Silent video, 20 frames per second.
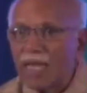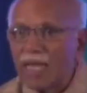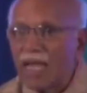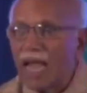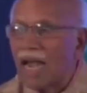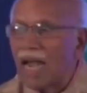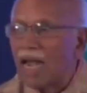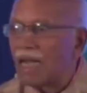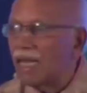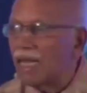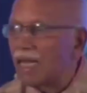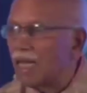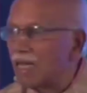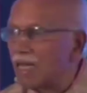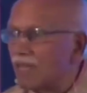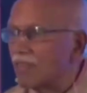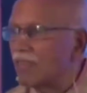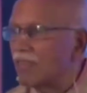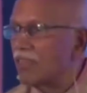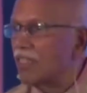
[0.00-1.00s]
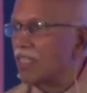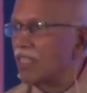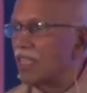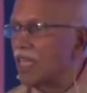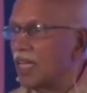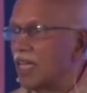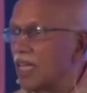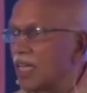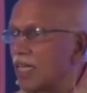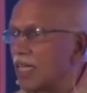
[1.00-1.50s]
Candace,
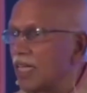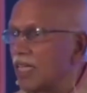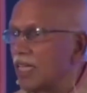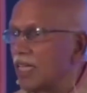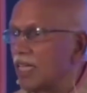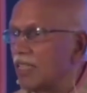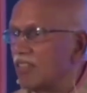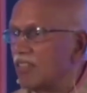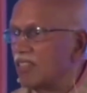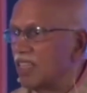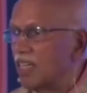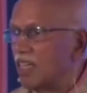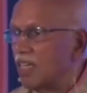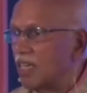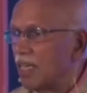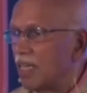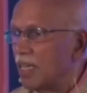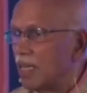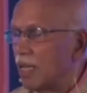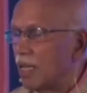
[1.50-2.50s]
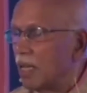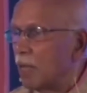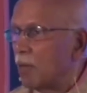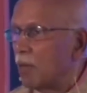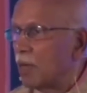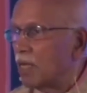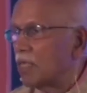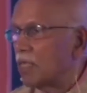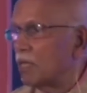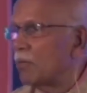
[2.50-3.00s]
C-A-N-D-A-C-E,
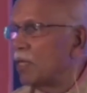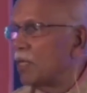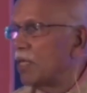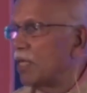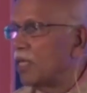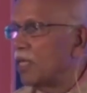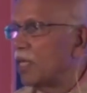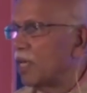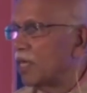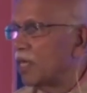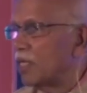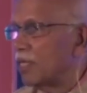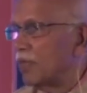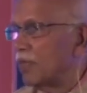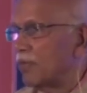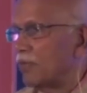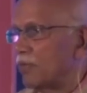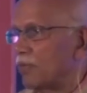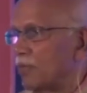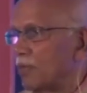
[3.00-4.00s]
Pert, P-E-R-T.